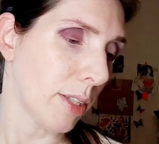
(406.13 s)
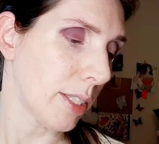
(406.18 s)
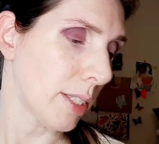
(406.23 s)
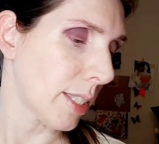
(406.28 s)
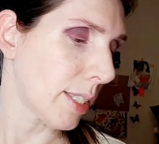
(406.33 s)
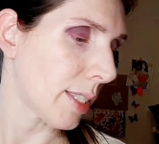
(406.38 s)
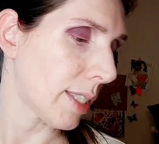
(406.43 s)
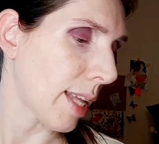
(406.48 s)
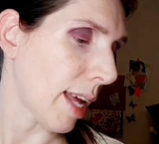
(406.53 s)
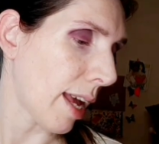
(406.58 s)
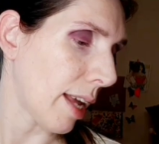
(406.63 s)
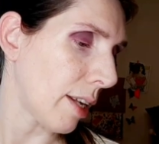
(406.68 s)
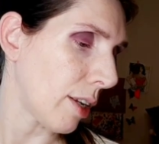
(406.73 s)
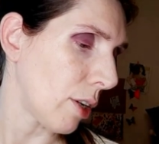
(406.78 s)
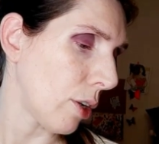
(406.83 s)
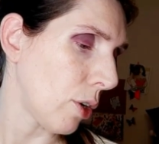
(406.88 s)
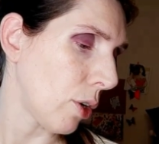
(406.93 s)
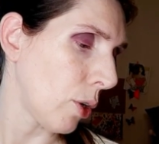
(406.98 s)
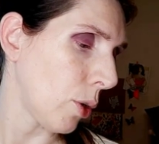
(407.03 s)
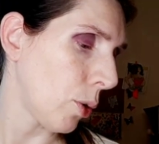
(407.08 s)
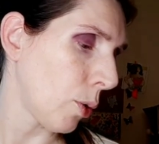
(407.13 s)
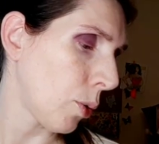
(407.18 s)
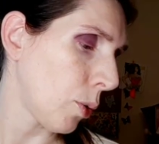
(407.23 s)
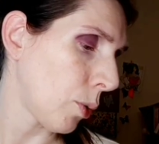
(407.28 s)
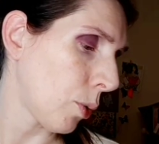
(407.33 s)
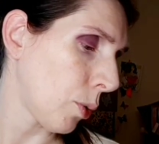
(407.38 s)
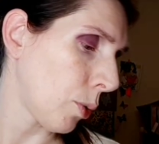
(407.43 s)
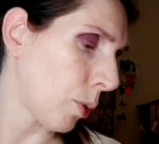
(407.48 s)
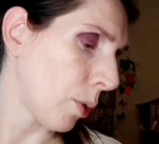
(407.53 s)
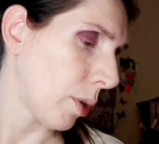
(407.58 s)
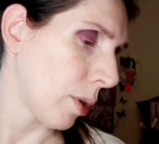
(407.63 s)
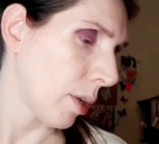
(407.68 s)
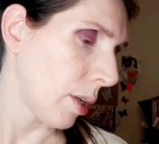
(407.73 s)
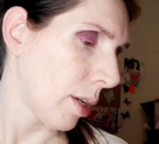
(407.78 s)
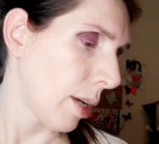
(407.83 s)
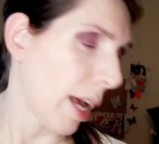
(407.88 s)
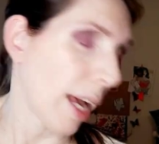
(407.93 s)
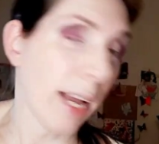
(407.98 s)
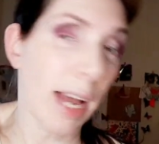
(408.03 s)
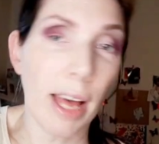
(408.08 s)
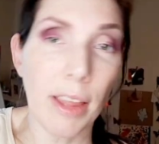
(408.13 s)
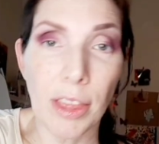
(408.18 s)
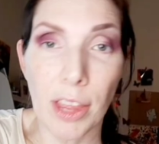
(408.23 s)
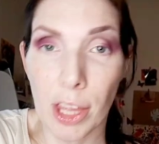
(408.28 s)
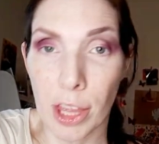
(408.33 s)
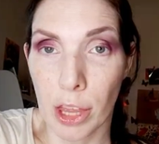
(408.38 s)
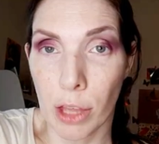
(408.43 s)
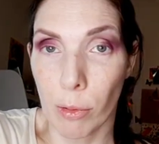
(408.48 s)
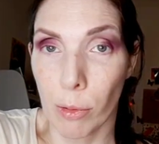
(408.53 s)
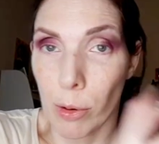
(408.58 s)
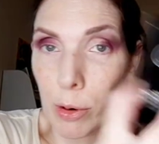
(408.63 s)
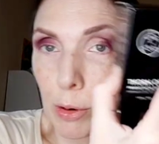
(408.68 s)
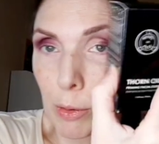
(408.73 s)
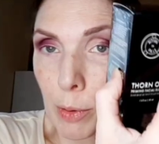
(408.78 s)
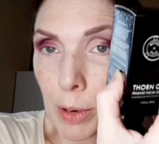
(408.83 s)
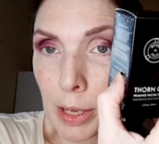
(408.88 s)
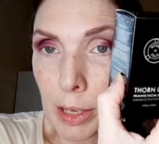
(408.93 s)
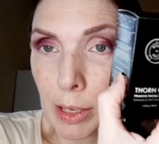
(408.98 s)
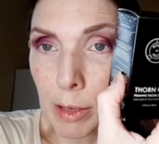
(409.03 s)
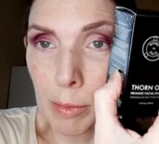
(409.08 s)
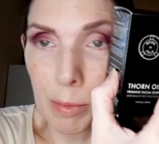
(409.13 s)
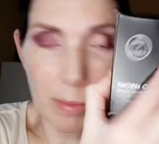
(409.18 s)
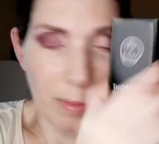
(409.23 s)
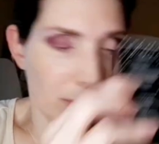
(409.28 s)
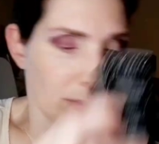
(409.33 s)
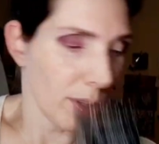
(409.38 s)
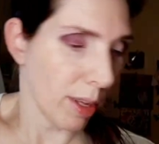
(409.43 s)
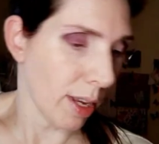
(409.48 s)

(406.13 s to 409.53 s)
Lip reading: This is that new. I got the thorn oil.